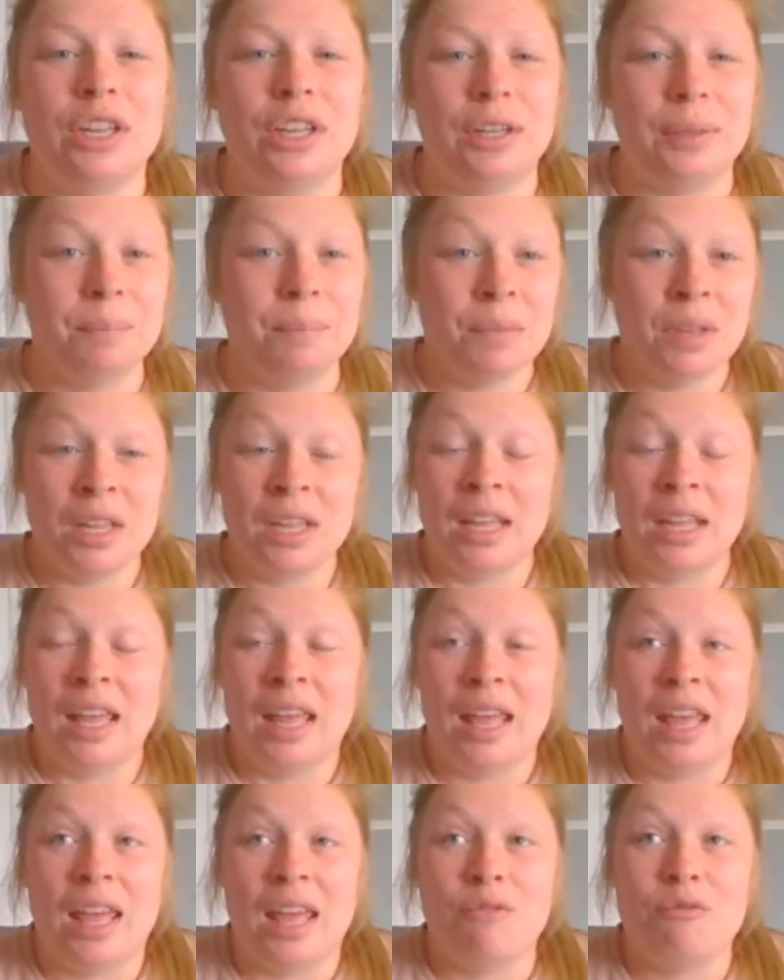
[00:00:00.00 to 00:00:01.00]
So,
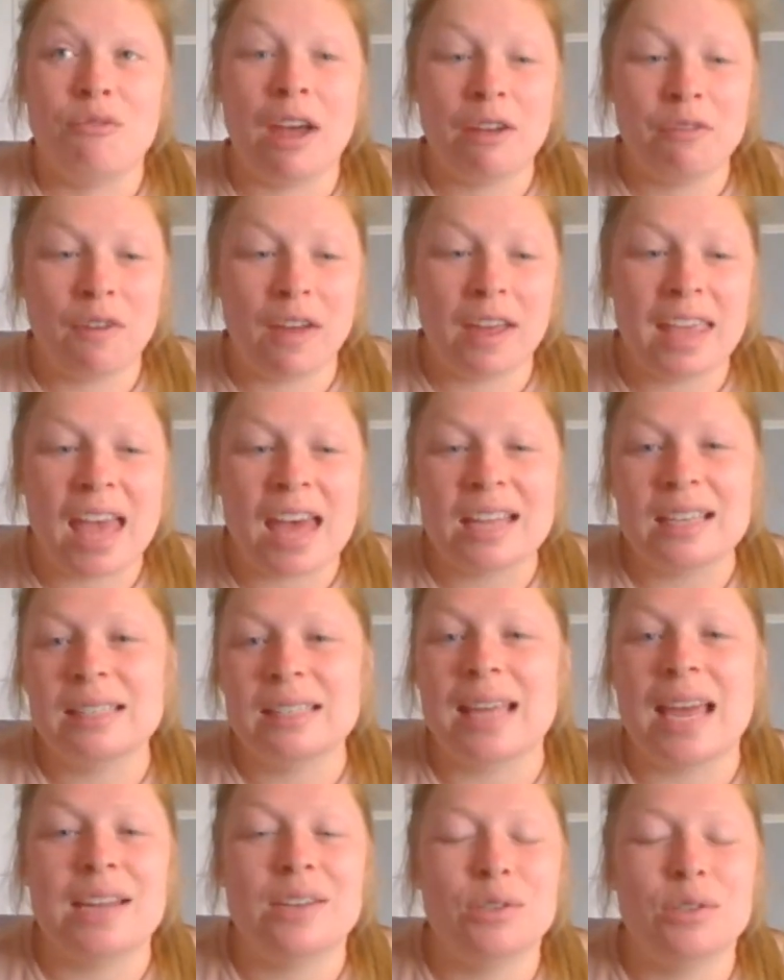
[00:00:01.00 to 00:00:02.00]

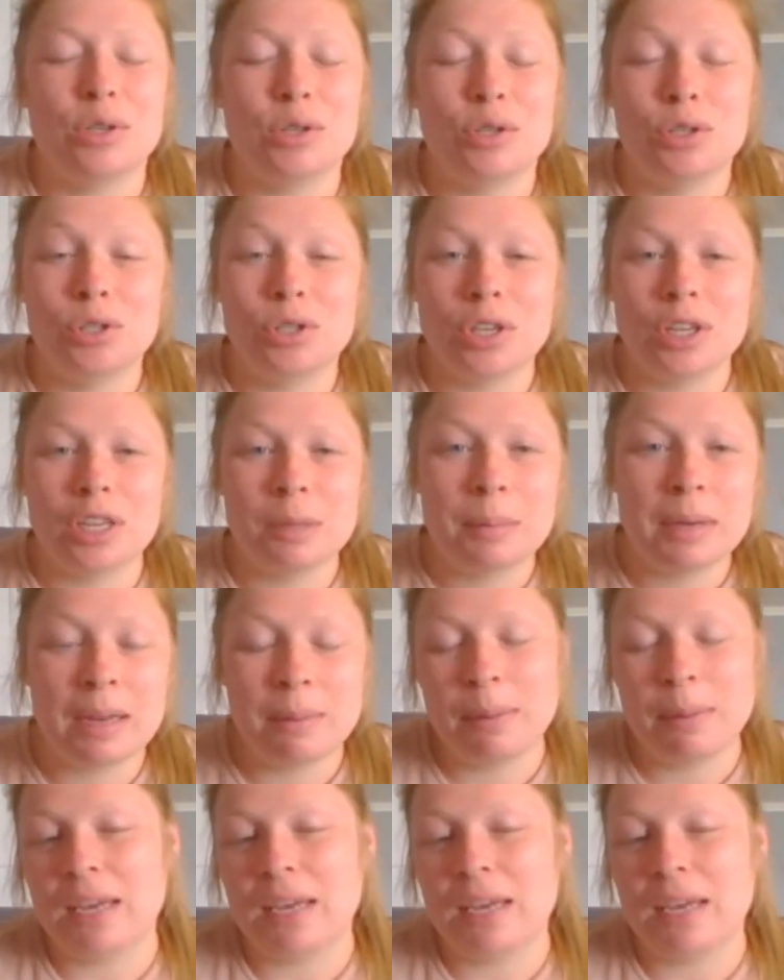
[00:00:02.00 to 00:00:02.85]
Raphael sends us so